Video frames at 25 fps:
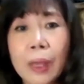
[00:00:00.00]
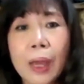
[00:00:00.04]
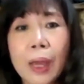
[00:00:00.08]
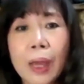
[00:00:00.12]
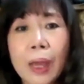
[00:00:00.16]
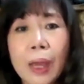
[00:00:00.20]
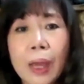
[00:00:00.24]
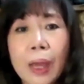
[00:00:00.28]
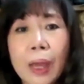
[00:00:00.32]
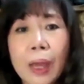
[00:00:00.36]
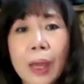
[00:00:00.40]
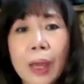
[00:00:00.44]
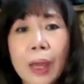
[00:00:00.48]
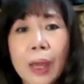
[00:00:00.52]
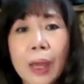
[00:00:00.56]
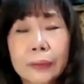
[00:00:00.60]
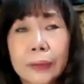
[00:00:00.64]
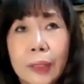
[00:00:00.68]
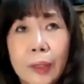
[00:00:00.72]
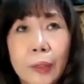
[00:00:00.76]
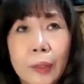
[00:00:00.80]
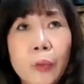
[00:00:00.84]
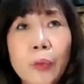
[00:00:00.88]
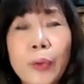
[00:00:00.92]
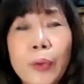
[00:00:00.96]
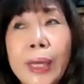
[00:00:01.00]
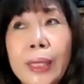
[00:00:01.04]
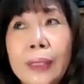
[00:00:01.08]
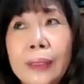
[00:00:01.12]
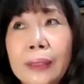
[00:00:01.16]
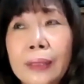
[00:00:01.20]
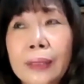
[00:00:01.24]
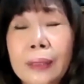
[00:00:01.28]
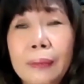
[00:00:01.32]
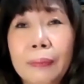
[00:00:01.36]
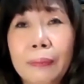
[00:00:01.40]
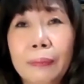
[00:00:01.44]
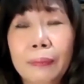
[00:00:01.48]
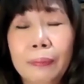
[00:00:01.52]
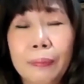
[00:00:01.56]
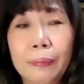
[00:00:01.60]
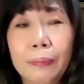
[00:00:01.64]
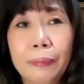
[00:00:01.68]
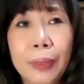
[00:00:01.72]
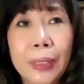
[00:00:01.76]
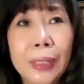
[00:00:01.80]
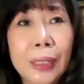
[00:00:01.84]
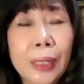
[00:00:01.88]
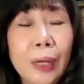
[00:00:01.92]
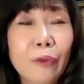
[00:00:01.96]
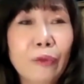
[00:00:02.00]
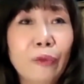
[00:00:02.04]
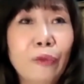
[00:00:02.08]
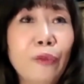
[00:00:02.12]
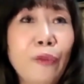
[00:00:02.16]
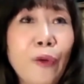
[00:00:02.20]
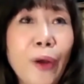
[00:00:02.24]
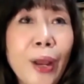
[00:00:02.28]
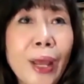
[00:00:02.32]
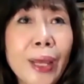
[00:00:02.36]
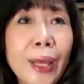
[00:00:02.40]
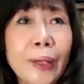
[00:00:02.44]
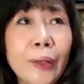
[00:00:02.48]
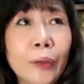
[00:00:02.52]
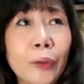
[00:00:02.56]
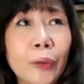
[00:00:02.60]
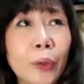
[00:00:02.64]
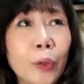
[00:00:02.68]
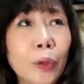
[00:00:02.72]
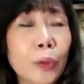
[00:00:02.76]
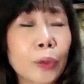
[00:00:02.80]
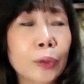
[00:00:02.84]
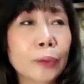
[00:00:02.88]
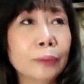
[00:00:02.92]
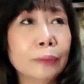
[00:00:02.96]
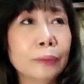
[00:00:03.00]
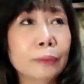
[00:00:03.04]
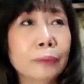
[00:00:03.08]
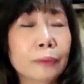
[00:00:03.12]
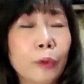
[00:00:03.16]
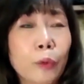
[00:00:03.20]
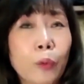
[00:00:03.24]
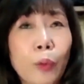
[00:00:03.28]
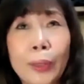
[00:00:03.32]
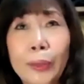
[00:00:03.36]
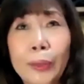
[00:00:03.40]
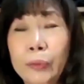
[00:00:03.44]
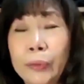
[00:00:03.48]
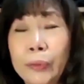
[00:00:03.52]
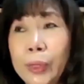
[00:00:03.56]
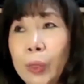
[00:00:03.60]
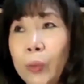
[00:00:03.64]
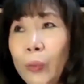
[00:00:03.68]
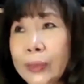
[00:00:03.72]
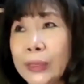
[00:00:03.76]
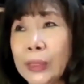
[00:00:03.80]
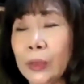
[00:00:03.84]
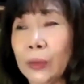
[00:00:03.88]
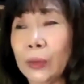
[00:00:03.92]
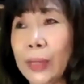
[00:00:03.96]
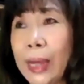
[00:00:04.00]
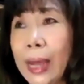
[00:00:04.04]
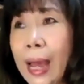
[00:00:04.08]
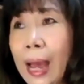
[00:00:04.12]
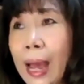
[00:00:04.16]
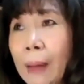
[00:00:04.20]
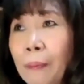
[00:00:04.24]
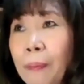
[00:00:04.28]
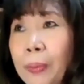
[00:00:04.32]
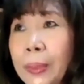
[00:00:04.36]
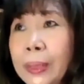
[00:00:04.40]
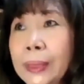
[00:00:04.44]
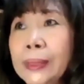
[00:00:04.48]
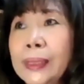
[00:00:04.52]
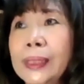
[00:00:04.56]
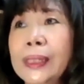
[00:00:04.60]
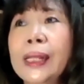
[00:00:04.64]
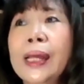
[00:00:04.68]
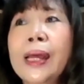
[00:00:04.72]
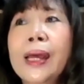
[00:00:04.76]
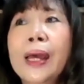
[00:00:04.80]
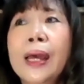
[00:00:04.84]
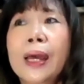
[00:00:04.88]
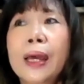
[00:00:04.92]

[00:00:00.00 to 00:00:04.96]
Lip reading: and not go in being afraid or wondering what's going to happen